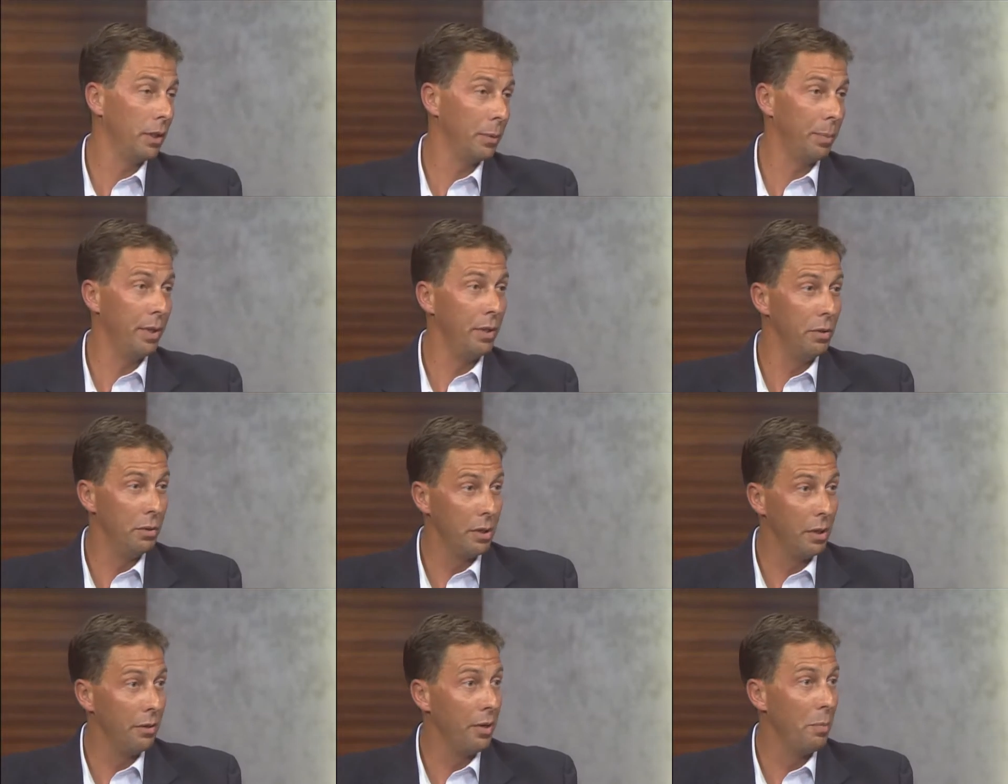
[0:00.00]
It's been
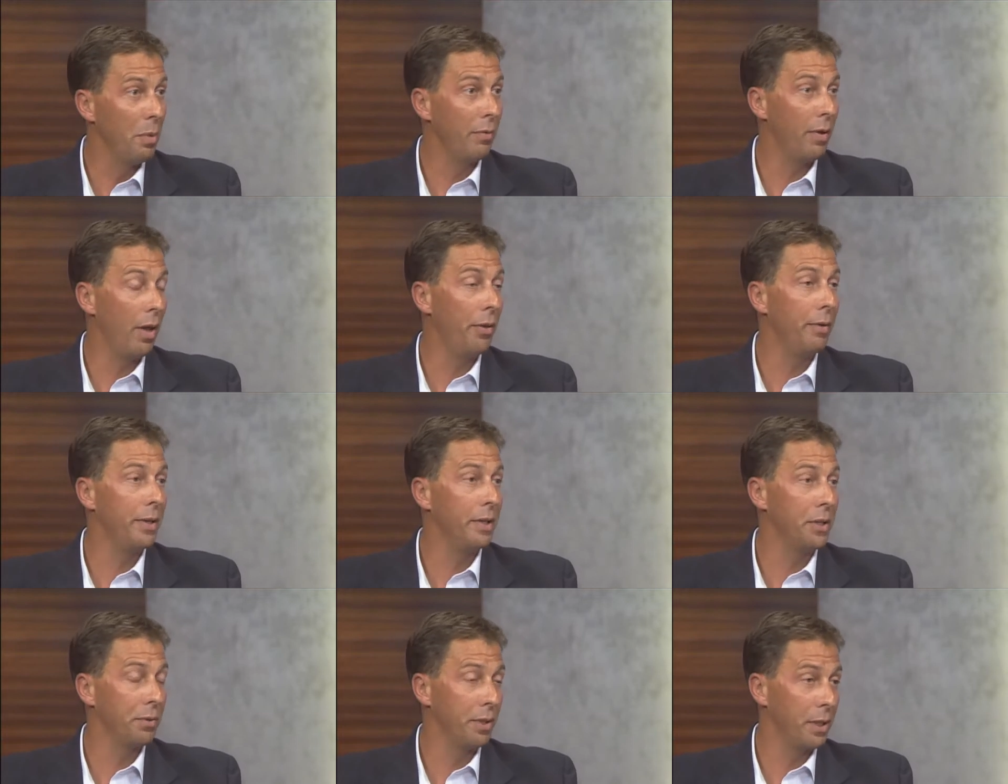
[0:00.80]
used in a number of other
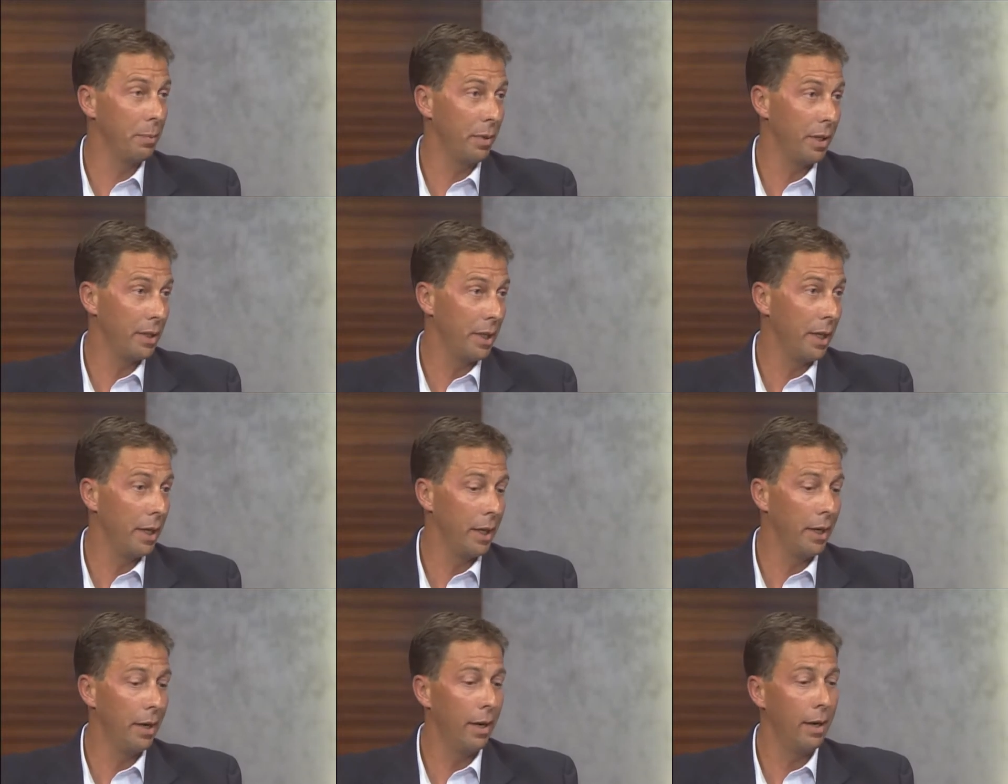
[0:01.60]
industries, but it's
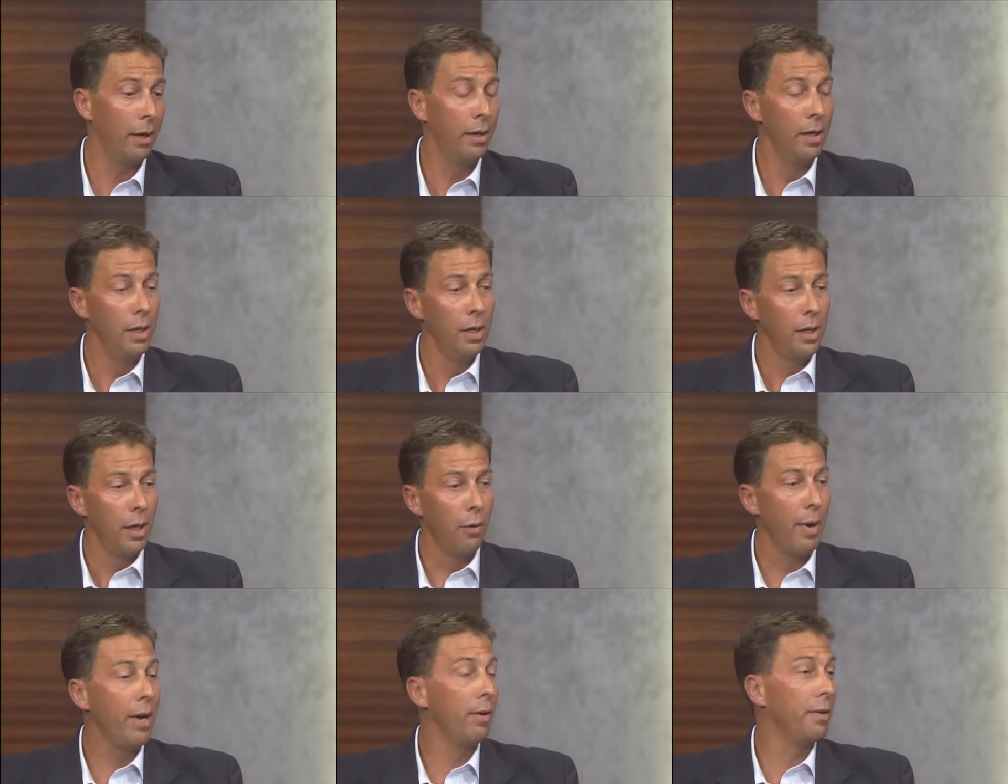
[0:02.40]
getting
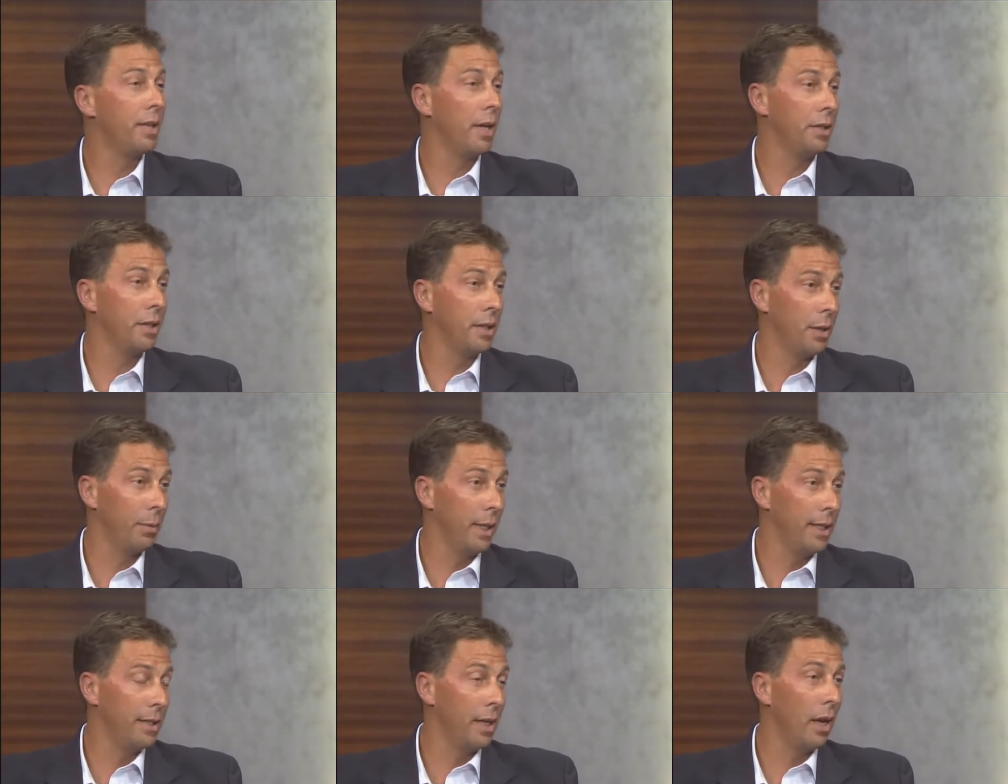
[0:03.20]
greater attention as it
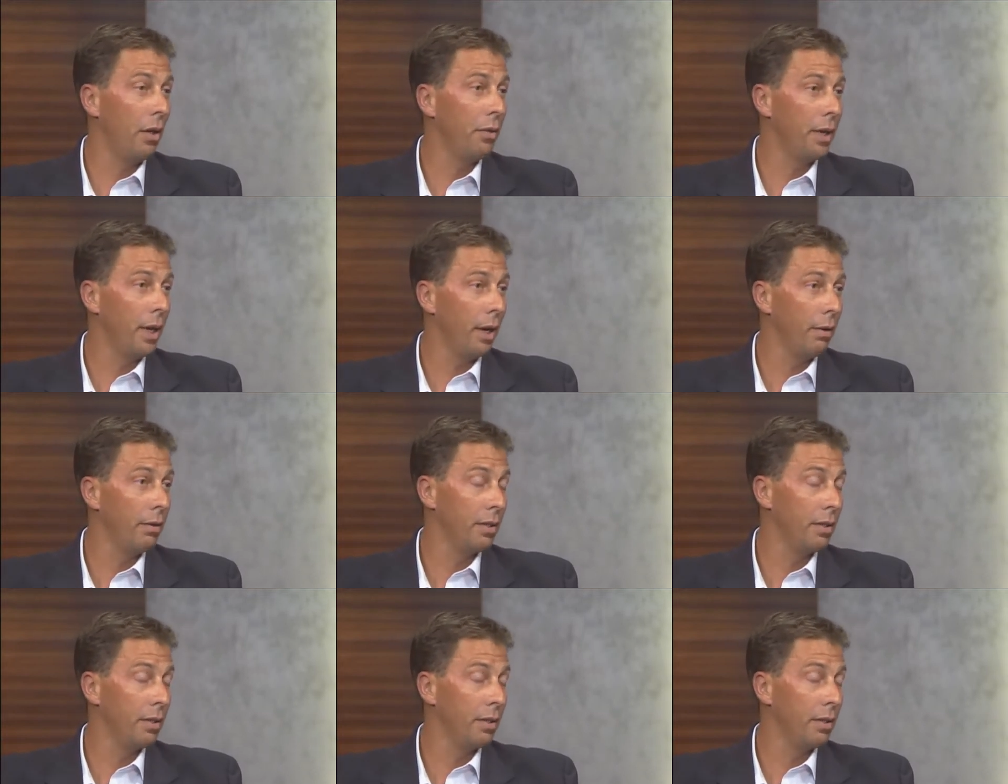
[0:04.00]
relates to healthcare.